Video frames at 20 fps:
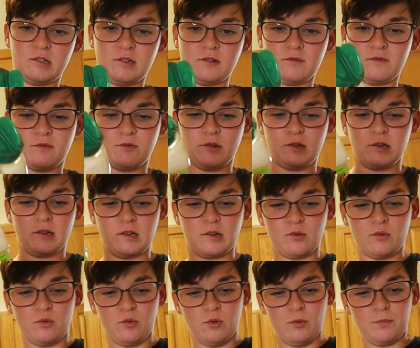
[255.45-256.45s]
enough for.
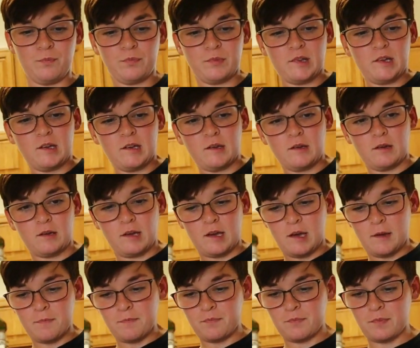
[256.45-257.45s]
Cool.
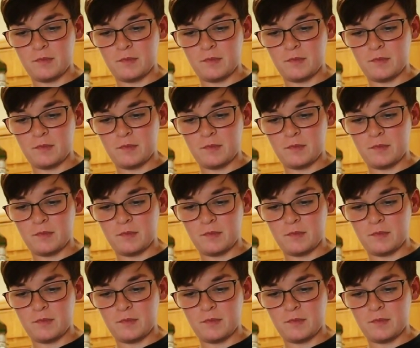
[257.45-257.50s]
Okay.